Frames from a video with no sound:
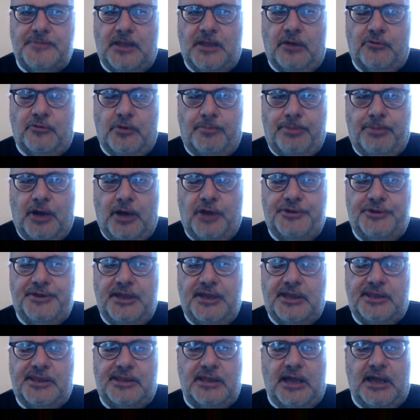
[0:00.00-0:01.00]

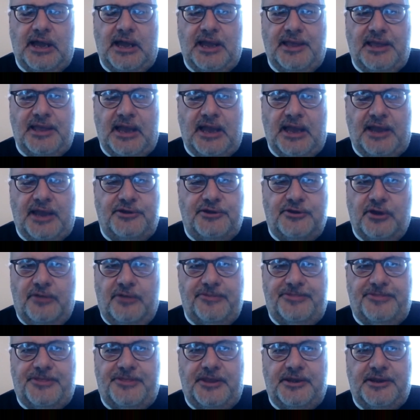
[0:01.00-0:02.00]
robotics. I
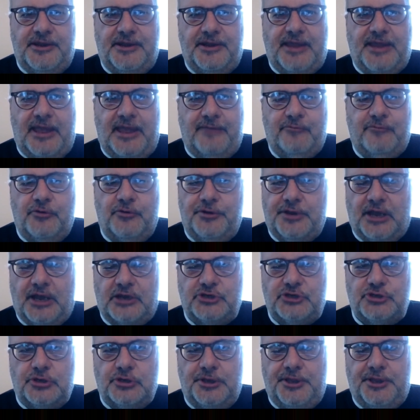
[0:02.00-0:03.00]
don't think that they would
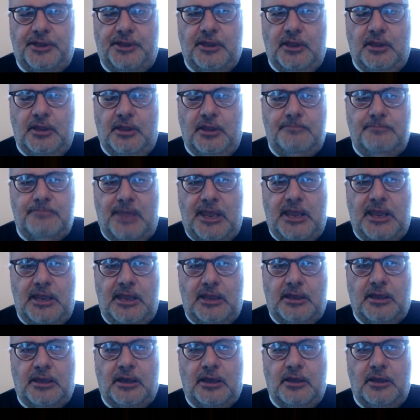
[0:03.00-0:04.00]
actually make
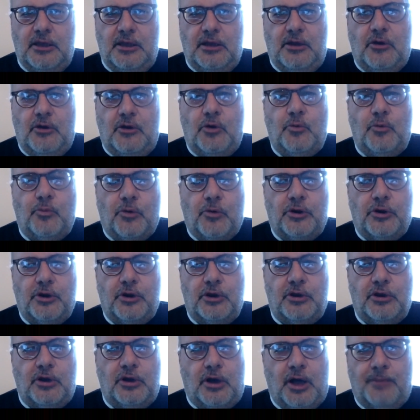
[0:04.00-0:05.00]

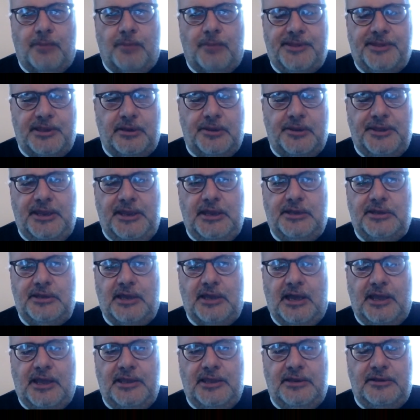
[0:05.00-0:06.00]
work obsolete.
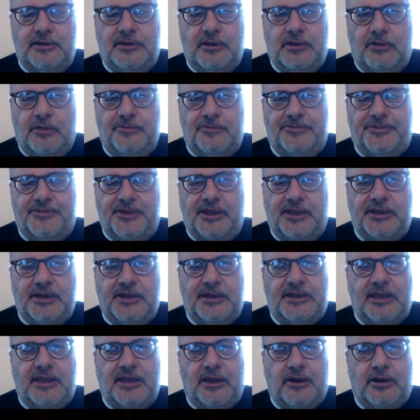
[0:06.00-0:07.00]
I don't think
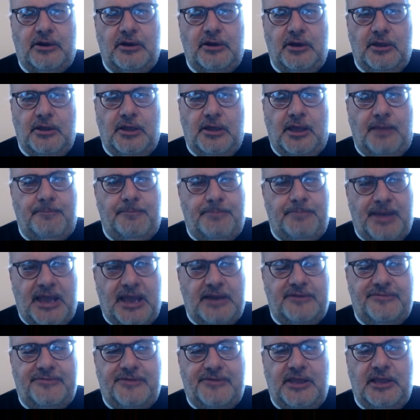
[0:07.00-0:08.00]
that they are a
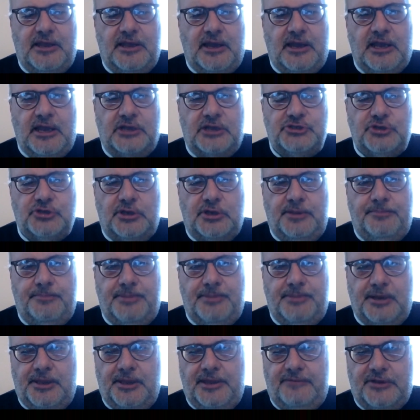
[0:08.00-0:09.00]
bad thing. I actually
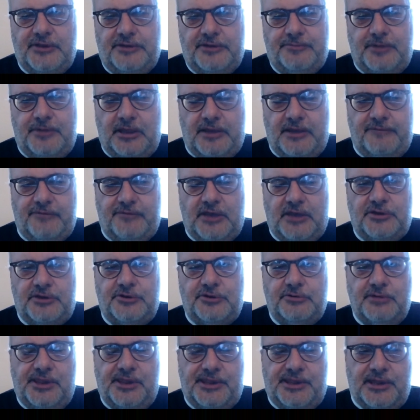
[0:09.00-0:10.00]
believe that we have had
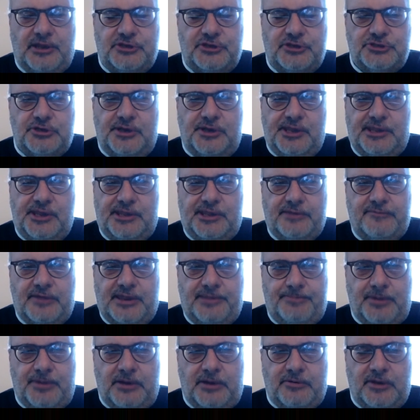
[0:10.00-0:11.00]
2 centuries of
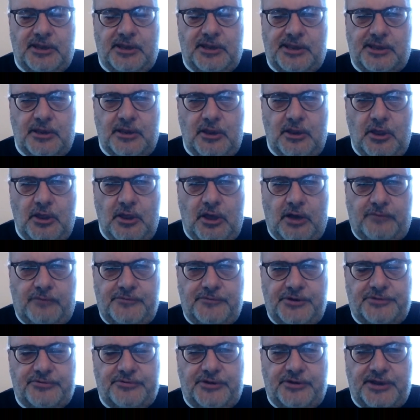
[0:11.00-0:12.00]
experience
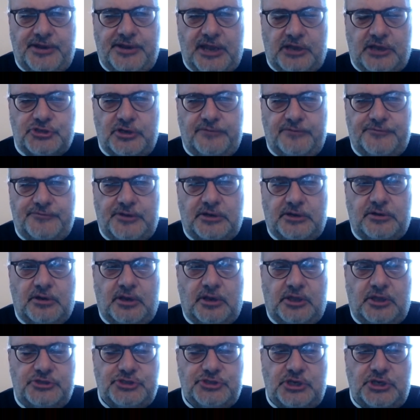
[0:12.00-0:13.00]
of introduction of
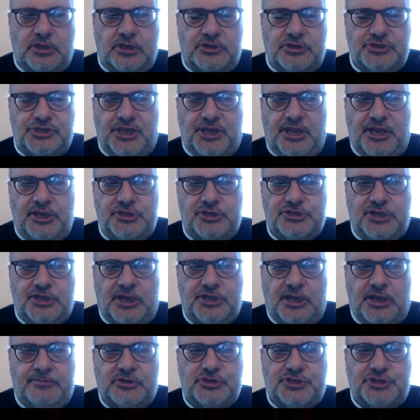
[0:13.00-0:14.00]
technological change
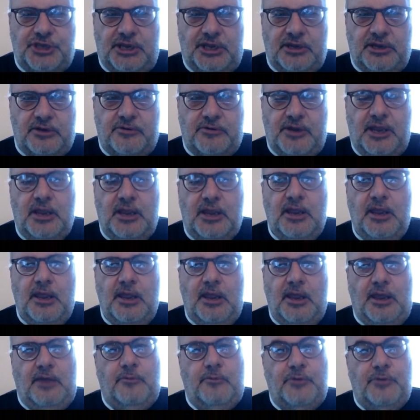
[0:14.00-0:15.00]
and machinery,
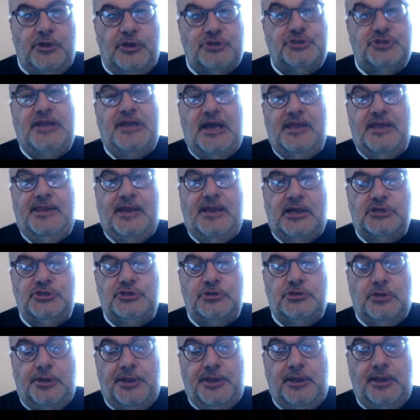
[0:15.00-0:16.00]
which does
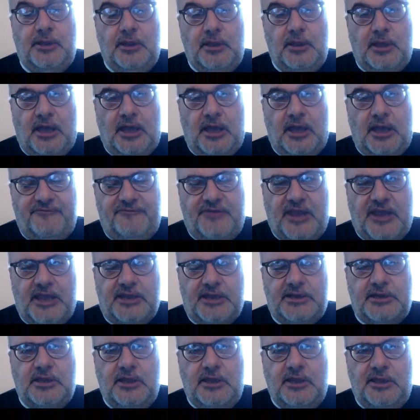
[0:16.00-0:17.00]
actually
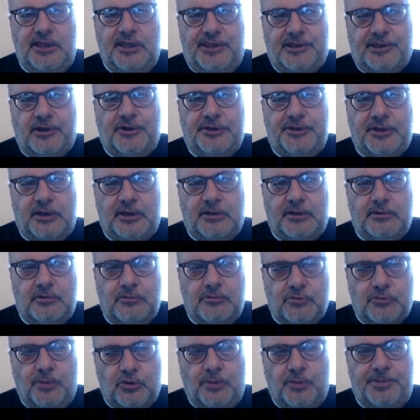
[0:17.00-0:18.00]
affect certain
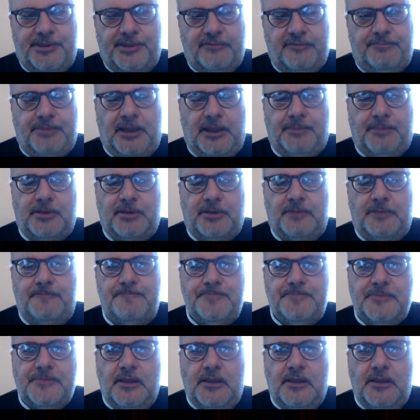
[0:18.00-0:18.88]
groups of people,